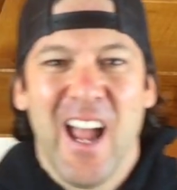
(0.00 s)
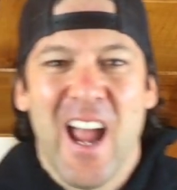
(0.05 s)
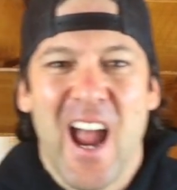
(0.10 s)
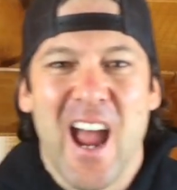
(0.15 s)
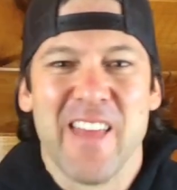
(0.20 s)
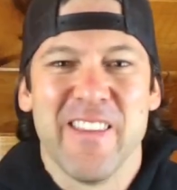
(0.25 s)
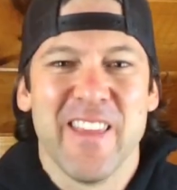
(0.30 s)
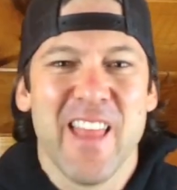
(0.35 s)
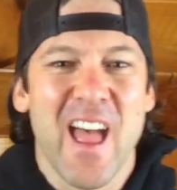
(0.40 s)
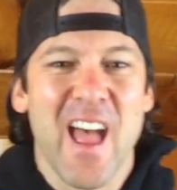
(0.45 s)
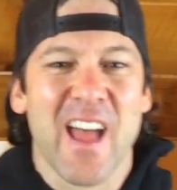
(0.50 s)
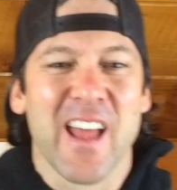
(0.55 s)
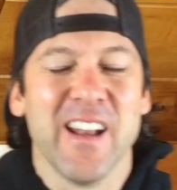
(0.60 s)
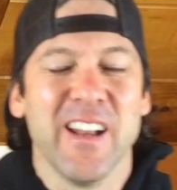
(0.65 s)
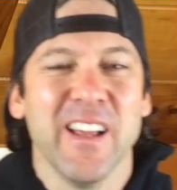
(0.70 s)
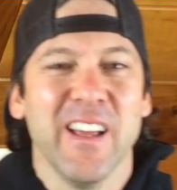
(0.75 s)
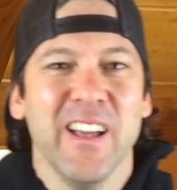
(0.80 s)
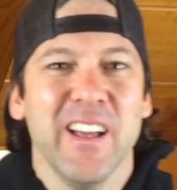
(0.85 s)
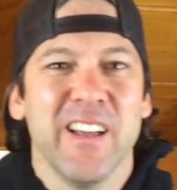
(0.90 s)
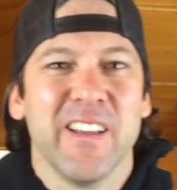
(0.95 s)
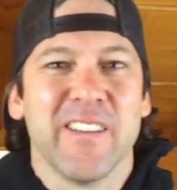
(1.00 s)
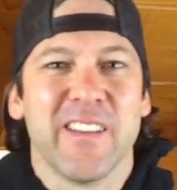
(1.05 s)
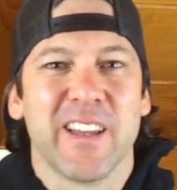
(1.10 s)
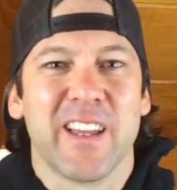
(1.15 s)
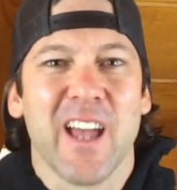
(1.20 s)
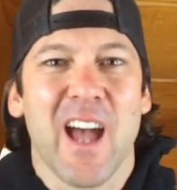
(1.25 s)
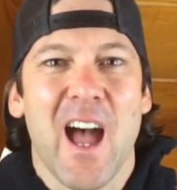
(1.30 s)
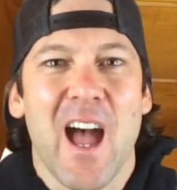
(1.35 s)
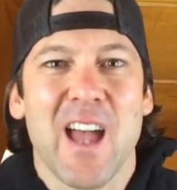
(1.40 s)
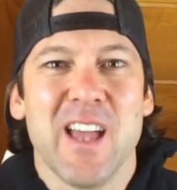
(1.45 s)
And then the
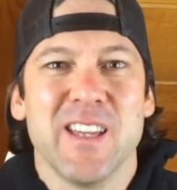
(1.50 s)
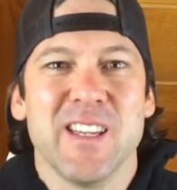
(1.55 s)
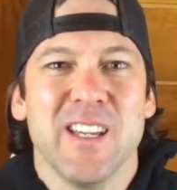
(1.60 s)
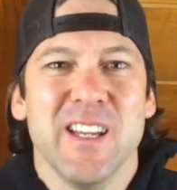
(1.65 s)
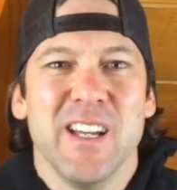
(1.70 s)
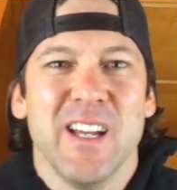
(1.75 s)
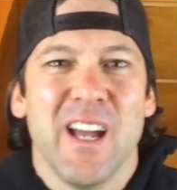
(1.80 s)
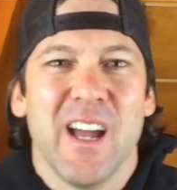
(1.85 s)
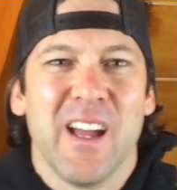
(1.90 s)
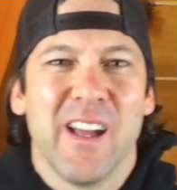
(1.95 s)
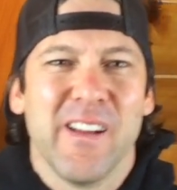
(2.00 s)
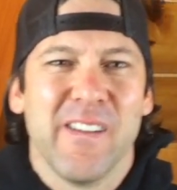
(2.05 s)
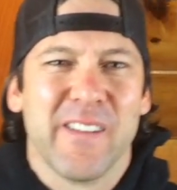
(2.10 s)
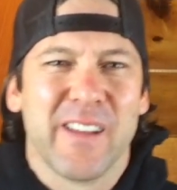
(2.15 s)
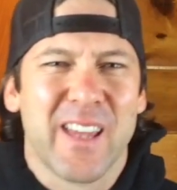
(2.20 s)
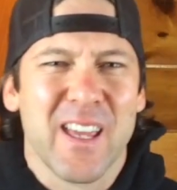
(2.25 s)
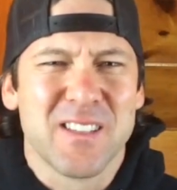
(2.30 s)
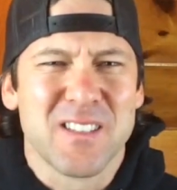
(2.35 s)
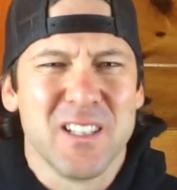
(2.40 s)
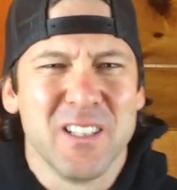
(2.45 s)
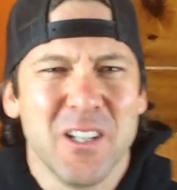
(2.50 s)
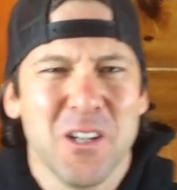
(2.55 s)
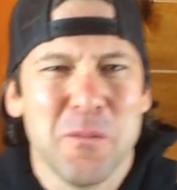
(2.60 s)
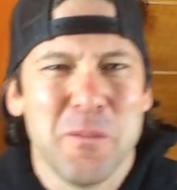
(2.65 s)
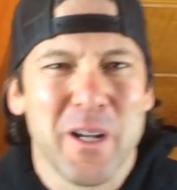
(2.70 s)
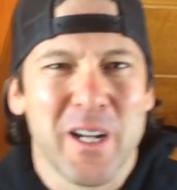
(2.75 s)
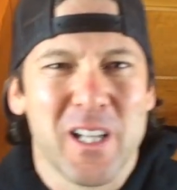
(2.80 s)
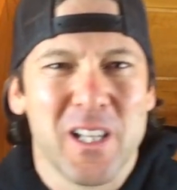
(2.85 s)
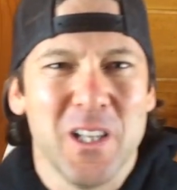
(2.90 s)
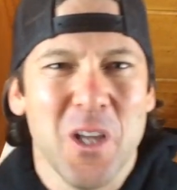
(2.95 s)
guy gets a little
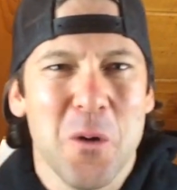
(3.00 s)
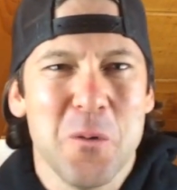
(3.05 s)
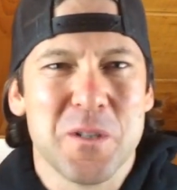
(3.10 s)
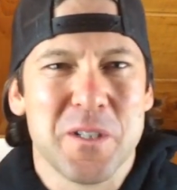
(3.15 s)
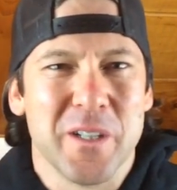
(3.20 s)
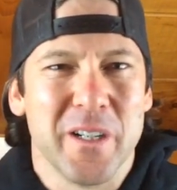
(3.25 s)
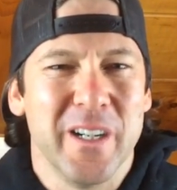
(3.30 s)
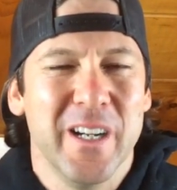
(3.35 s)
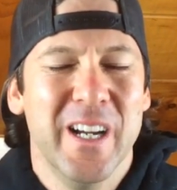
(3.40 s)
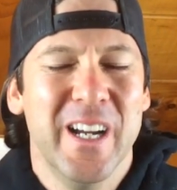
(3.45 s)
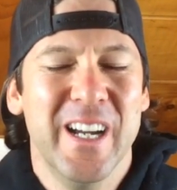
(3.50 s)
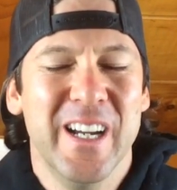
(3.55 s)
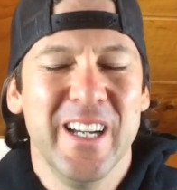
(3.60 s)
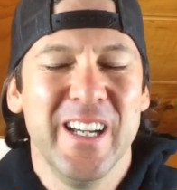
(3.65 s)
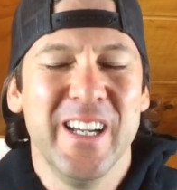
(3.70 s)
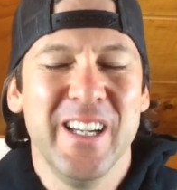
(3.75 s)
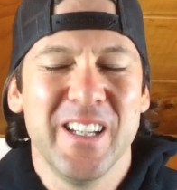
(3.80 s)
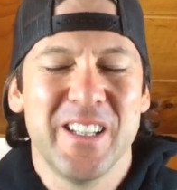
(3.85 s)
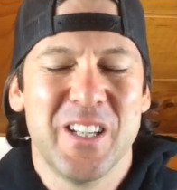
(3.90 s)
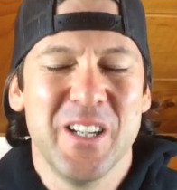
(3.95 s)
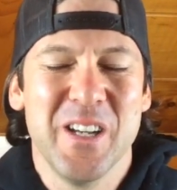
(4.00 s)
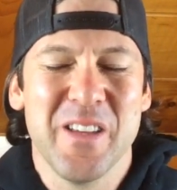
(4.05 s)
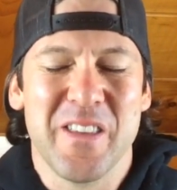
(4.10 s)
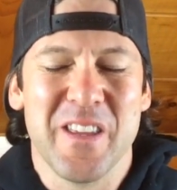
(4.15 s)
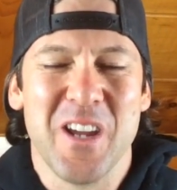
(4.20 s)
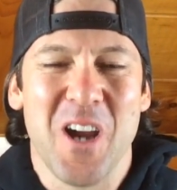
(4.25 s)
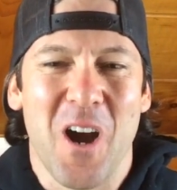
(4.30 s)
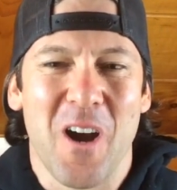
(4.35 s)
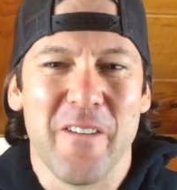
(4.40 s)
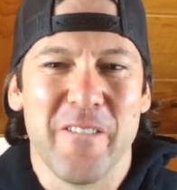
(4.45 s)
bit closer to
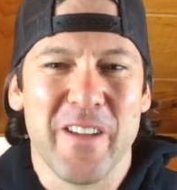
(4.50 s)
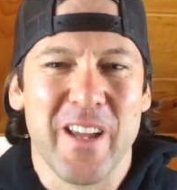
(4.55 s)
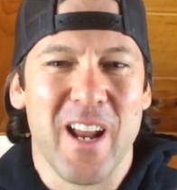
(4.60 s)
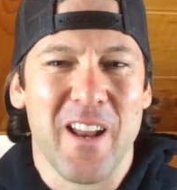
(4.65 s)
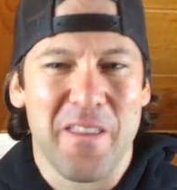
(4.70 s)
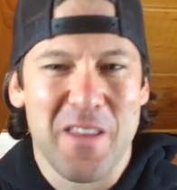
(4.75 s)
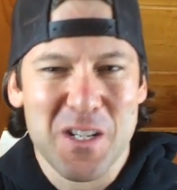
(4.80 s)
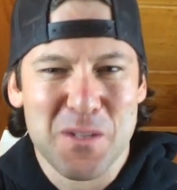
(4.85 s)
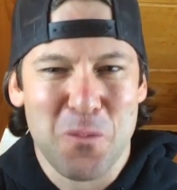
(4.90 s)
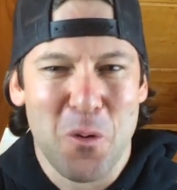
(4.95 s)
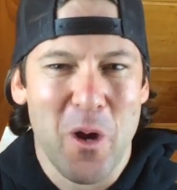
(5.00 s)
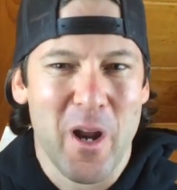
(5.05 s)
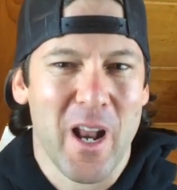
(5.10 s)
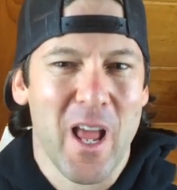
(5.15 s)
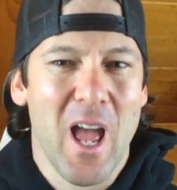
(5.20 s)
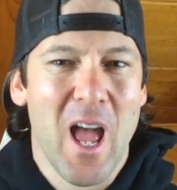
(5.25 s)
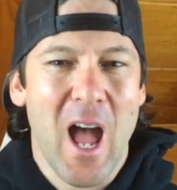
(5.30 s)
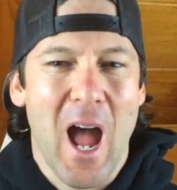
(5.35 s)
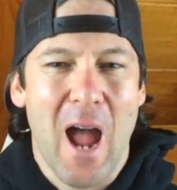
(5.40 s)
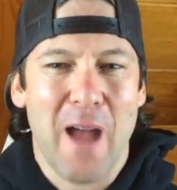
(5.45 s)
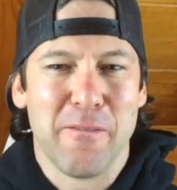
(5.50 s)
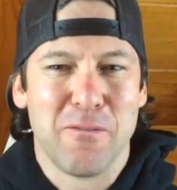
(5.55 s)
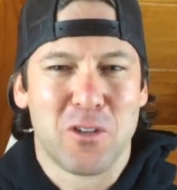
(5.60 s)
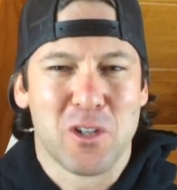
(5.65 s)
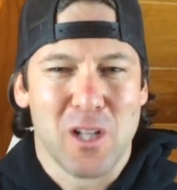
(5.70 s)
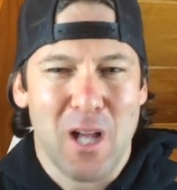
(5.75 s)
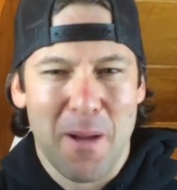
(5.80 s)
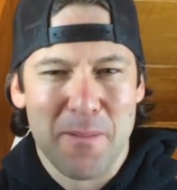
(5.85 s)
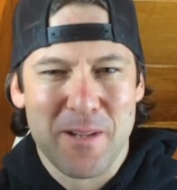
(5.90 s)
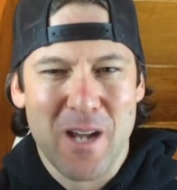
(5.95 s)
the RV, and at this point, I've
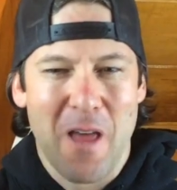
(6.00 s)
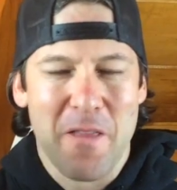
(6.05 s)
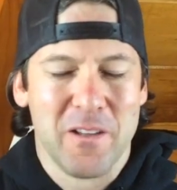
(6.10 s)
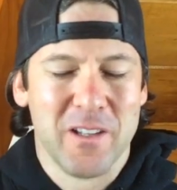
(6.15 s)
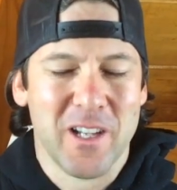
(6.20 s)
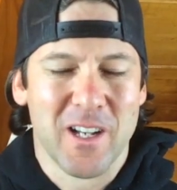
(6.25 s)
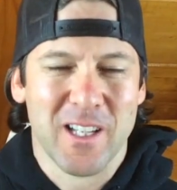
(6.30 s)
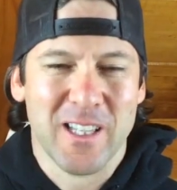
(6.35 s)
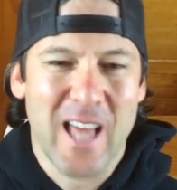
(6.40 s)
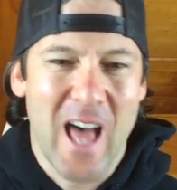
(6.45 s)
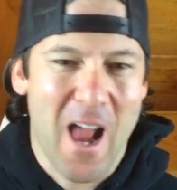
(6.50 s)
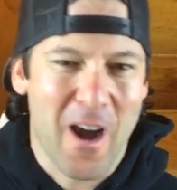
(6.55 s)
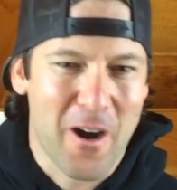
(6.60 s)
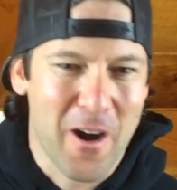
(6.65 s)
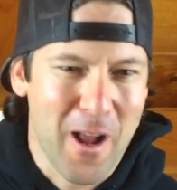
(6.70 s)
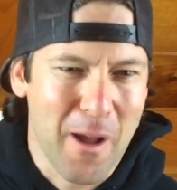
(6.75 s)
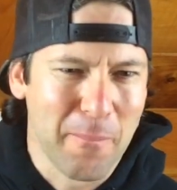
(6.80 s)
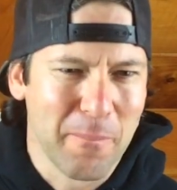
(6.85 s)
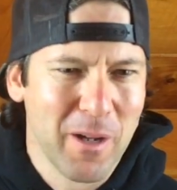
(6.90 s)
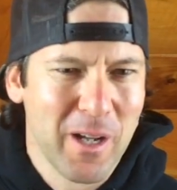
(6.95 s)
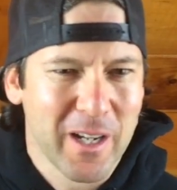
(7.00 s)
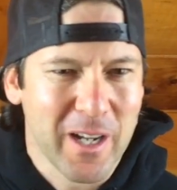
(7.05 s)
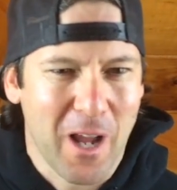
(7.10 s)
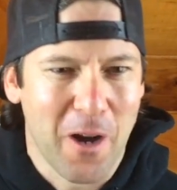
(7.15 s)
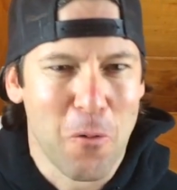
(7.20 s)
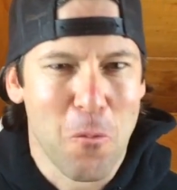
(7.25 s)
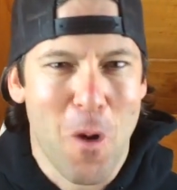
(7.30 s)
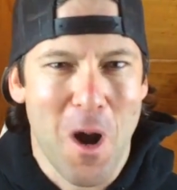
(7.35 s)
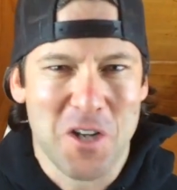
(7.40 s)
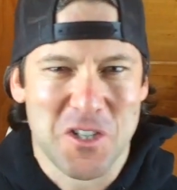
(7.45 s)
climbed down a little ladder, and I'm
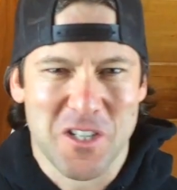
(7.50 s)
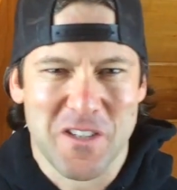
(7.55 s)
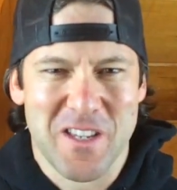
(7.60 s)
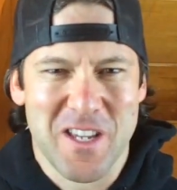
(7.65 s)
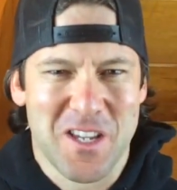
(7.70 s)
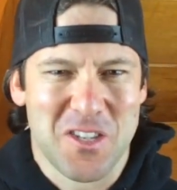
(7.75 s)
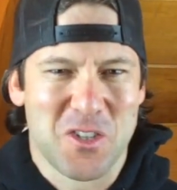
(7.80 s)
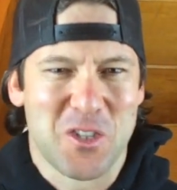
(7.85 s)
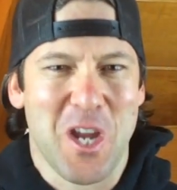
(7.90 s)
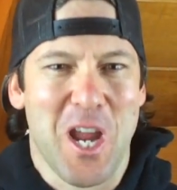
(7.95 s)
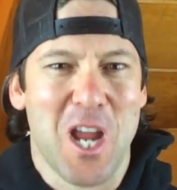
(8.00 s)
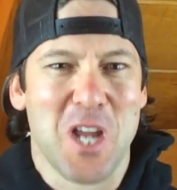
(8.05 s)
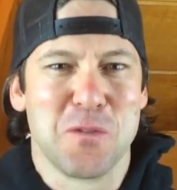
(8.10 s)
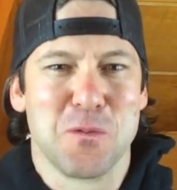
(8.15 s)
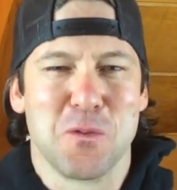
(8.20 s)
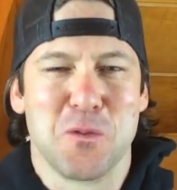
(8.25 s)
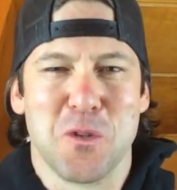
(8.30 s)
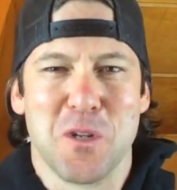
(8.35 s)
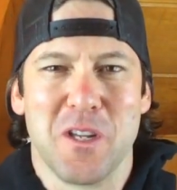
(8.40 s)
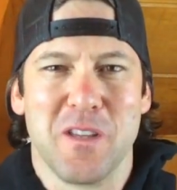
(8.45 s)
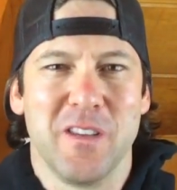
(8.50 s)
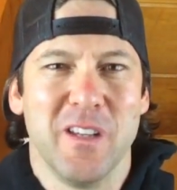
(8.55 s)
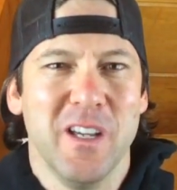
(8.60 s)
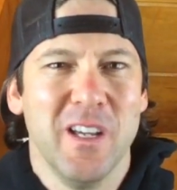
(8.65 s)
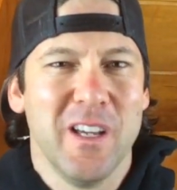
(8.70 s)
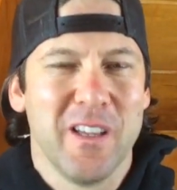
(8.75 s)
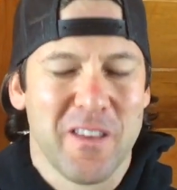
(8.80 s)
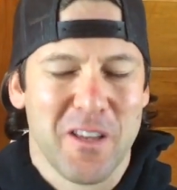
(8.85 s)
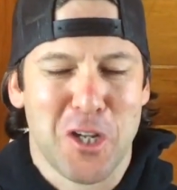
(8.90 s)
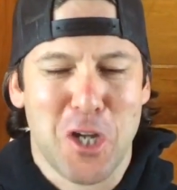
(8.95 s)
kind of watching the exchange between
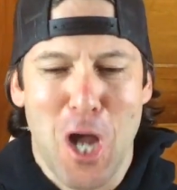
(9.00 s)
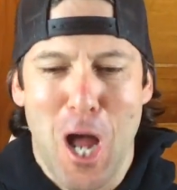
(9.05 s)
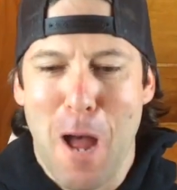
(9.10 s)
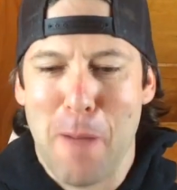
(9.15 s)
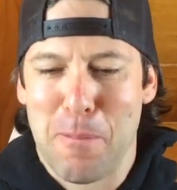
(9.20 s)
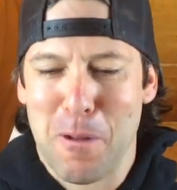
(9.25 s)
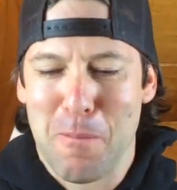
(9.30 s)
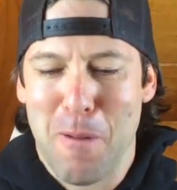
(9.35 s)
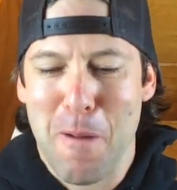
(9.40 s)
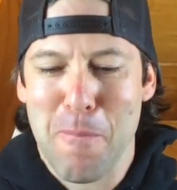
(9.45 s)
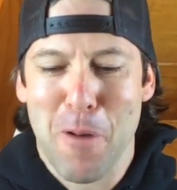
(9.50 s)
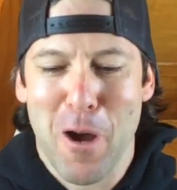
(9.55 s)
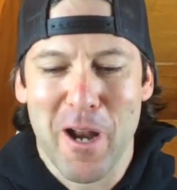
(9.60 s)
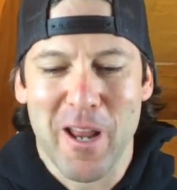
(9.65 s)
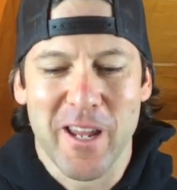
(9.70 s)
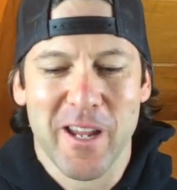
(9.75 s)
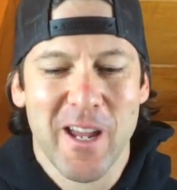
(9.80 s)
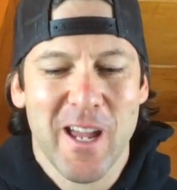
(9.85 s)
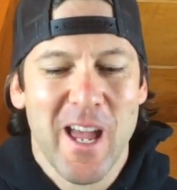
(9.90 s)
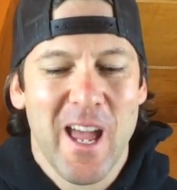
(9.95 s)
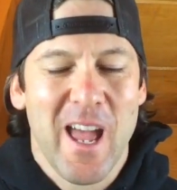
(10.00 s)
the cop and my buddy,